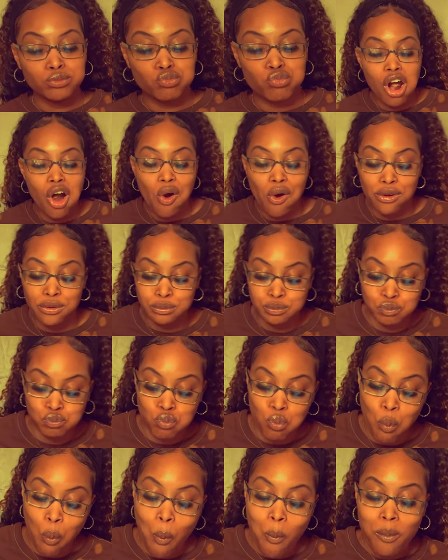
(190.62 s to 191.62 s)
All right,
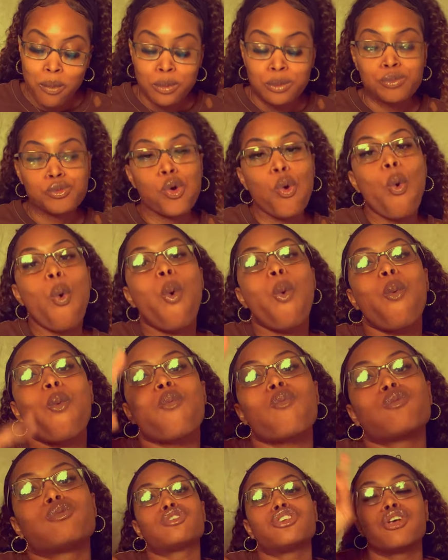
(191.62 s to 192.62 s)

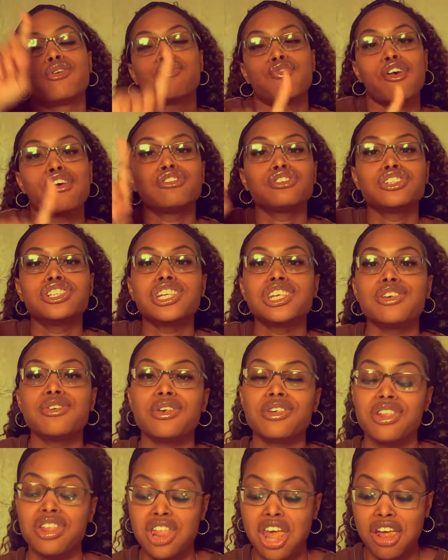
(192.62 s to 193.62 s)
so the first cookie
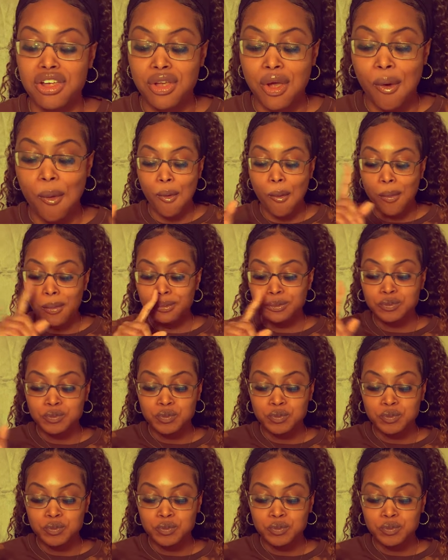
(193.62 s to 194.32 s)
on the lineup